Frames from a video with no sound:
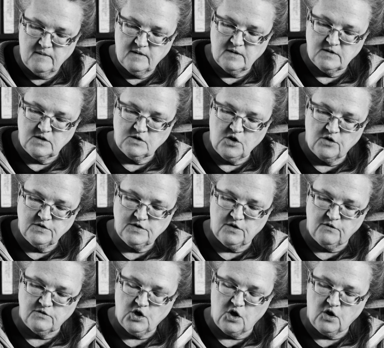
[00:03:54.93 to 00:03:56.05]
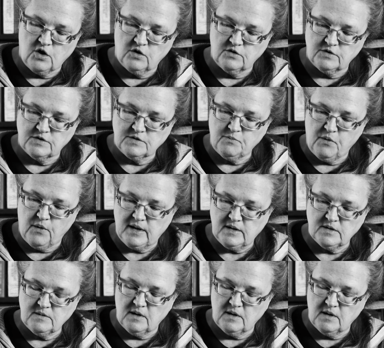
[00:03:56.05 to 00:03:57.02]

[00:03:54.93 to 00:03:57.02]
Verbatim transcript: This is also Jacques Ellul's point.